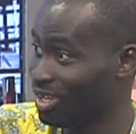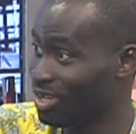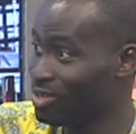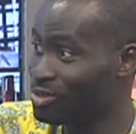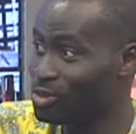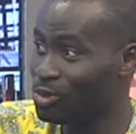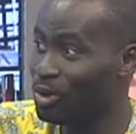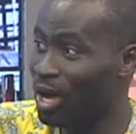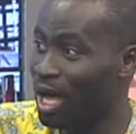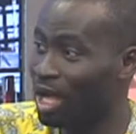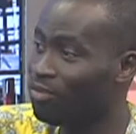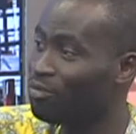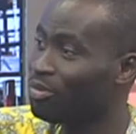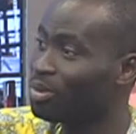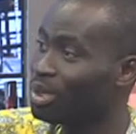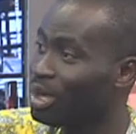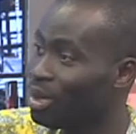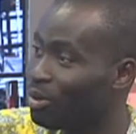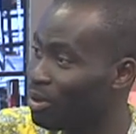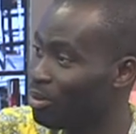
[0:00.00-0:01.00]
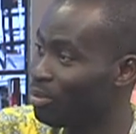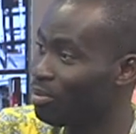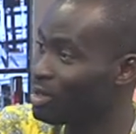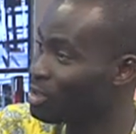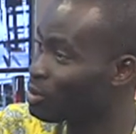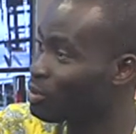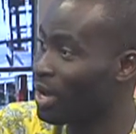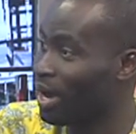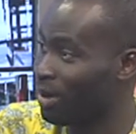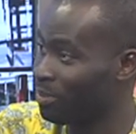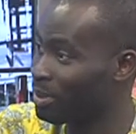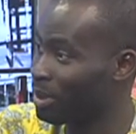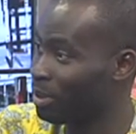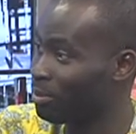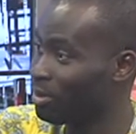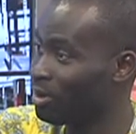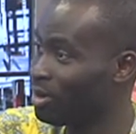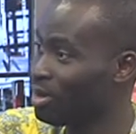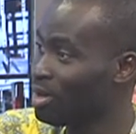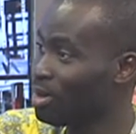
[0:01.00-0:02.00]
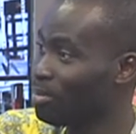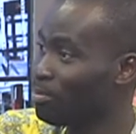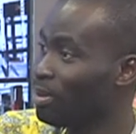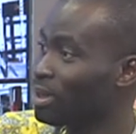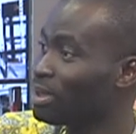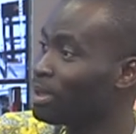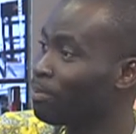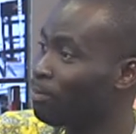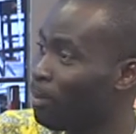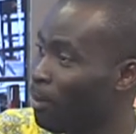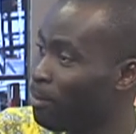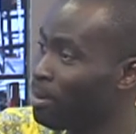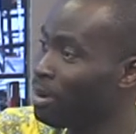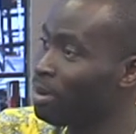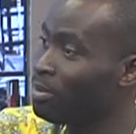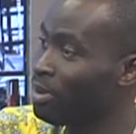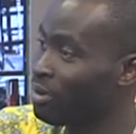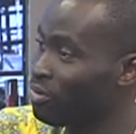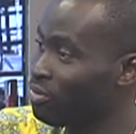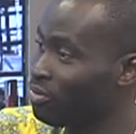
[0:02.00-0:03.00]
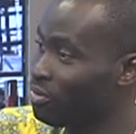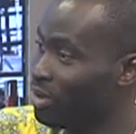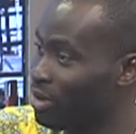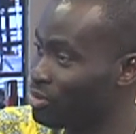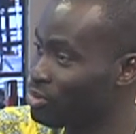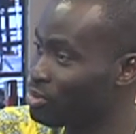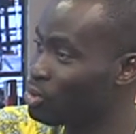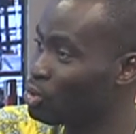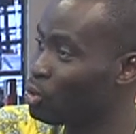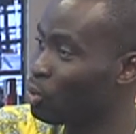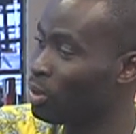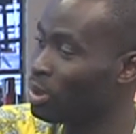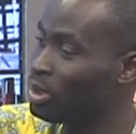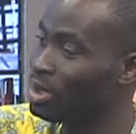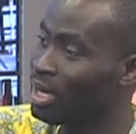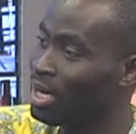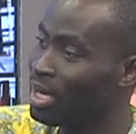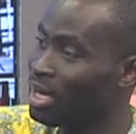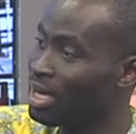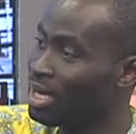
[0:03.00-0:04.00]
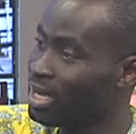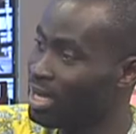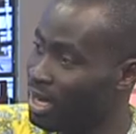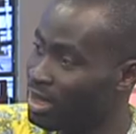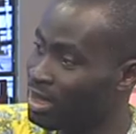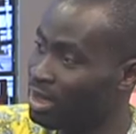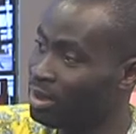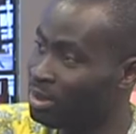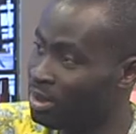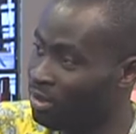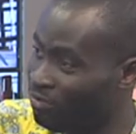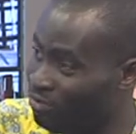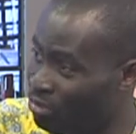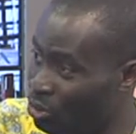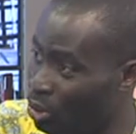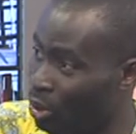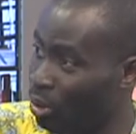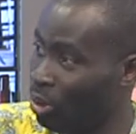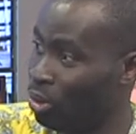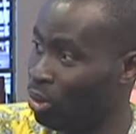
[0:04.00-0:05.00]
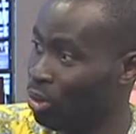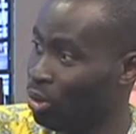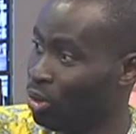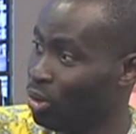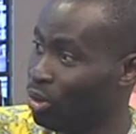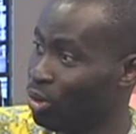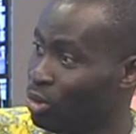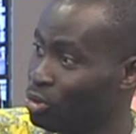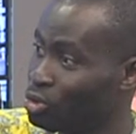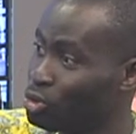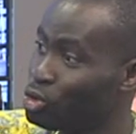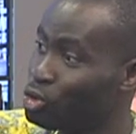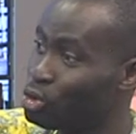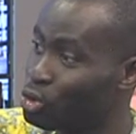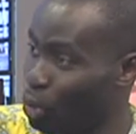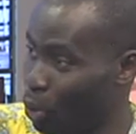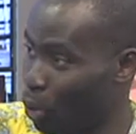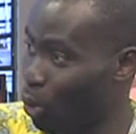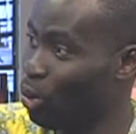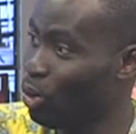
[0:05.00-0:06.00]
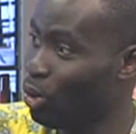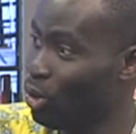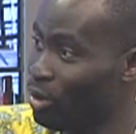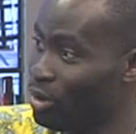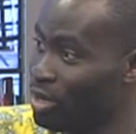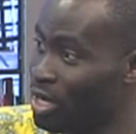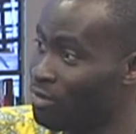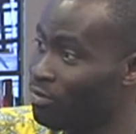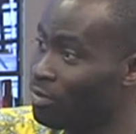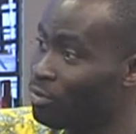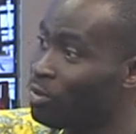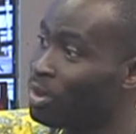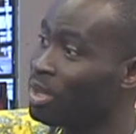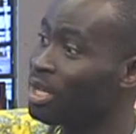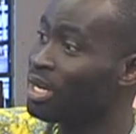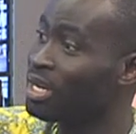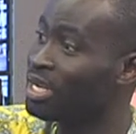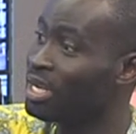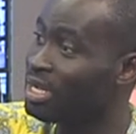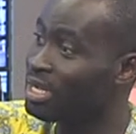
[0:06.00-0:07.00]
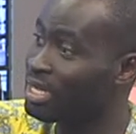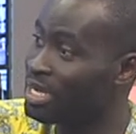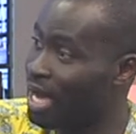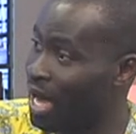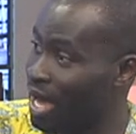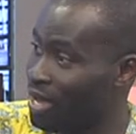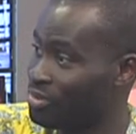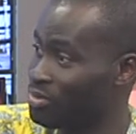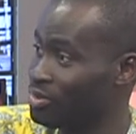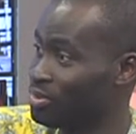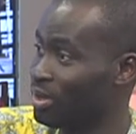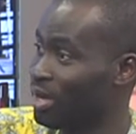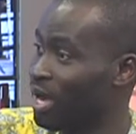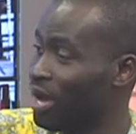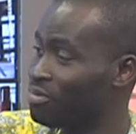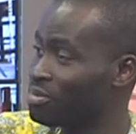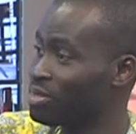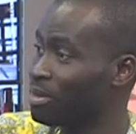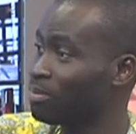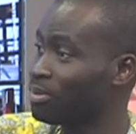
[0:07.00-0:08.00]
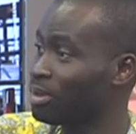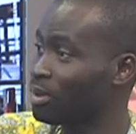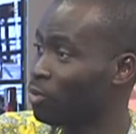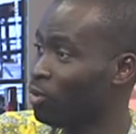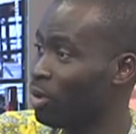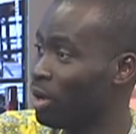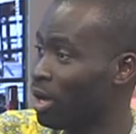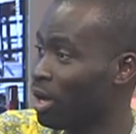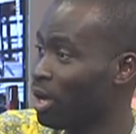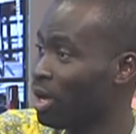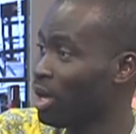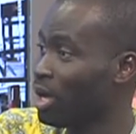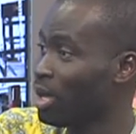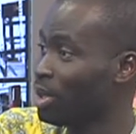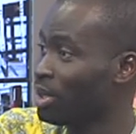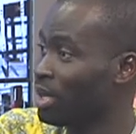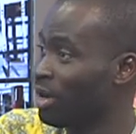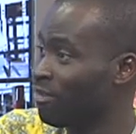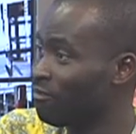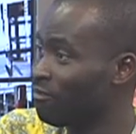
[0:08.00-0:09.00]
So as for the equipment, we have them. But the problem has, has to do with getting the fuel to store, even with the lean gas. They have something where they have